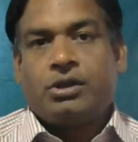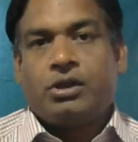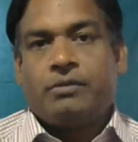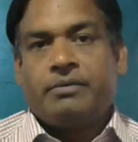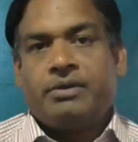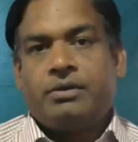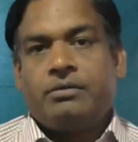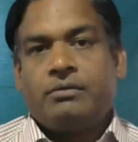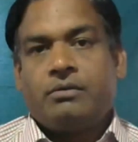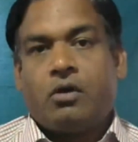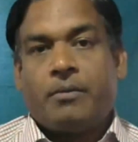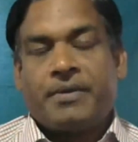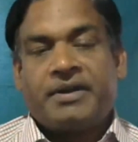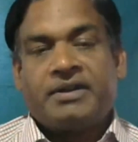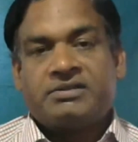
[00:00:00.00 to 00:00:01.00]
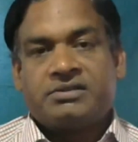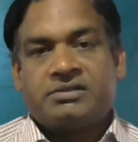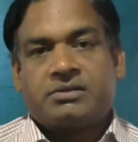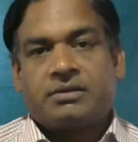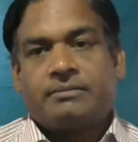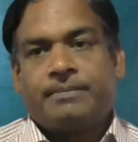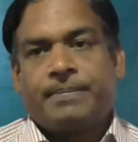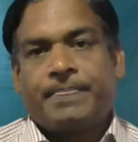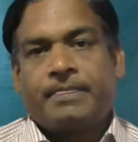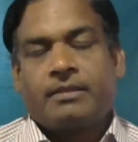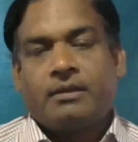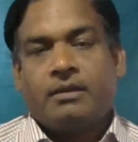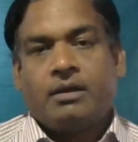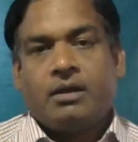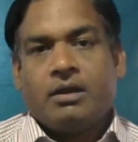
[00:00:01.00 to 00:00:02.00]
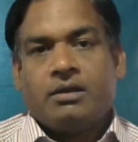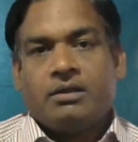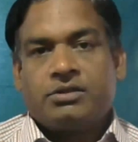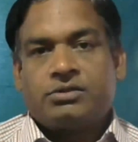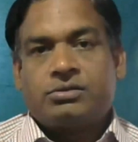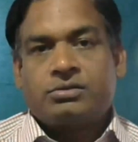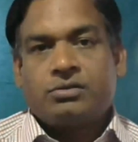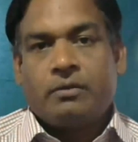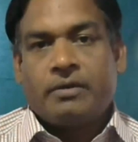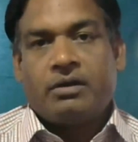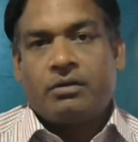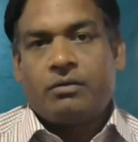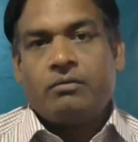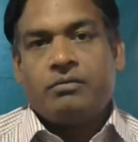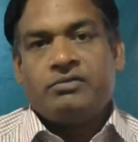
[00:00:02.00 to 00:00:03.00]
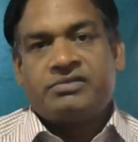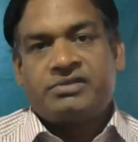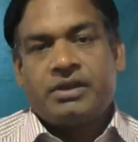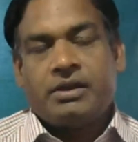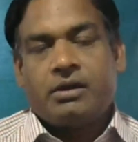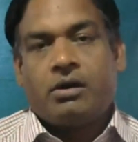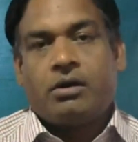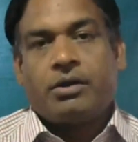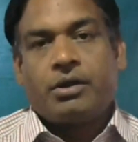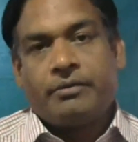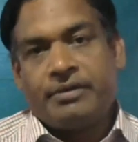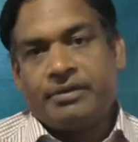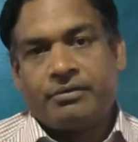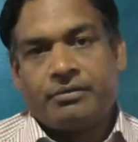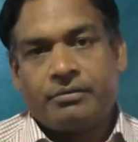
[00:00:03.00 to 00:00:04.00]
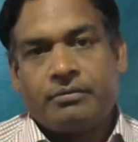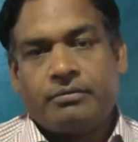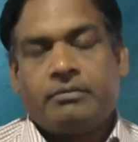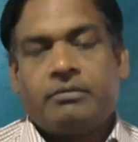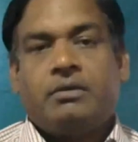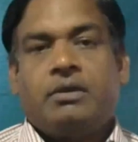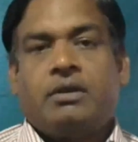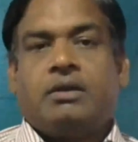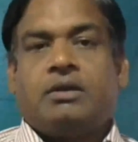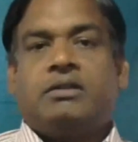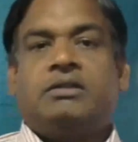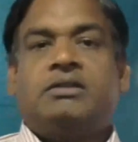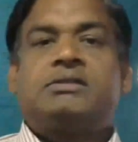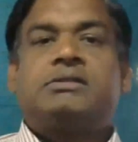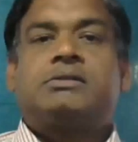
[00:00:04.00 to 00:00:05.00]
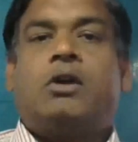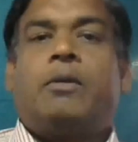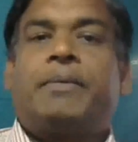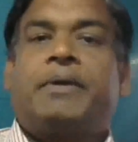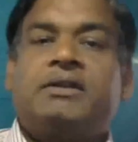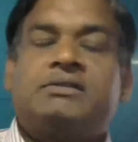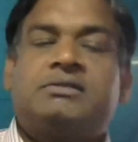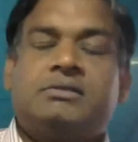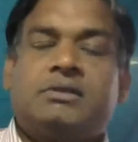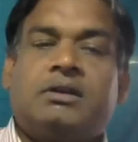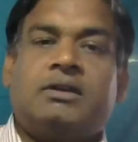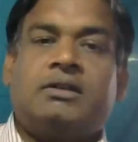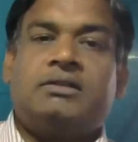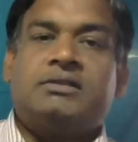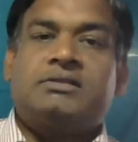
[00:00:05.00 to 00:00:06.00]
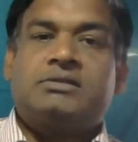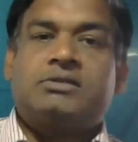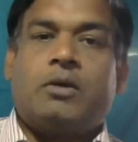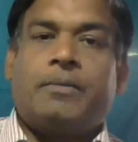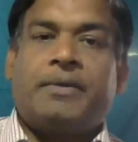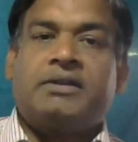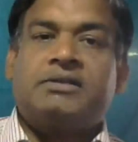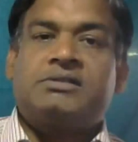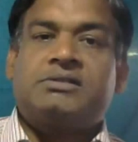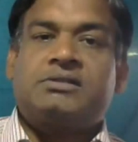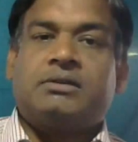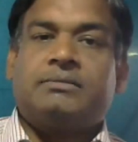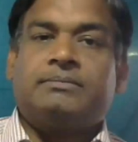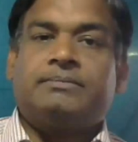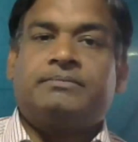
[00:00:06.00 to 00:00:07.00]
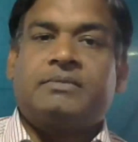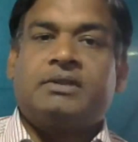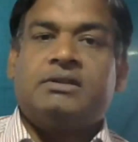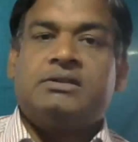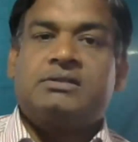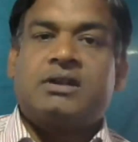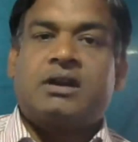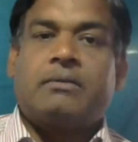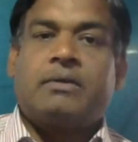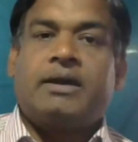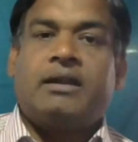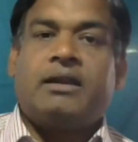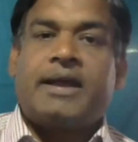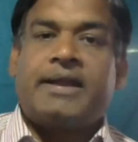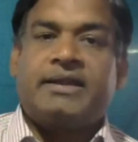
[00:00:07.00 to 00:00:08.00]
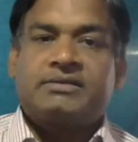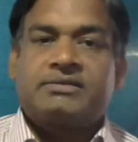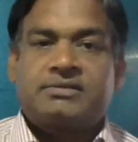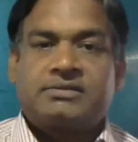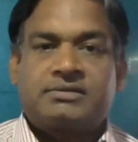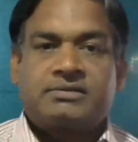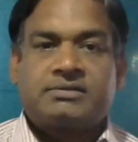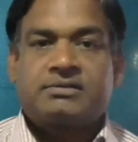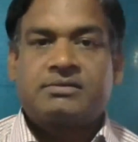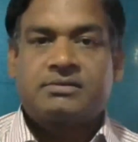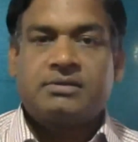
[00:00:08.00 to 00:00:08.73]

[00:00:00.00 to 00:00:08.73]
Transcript: Ubuntu operating system. This Ubuntu you say or Ubuntu, this operating system is run by Linux,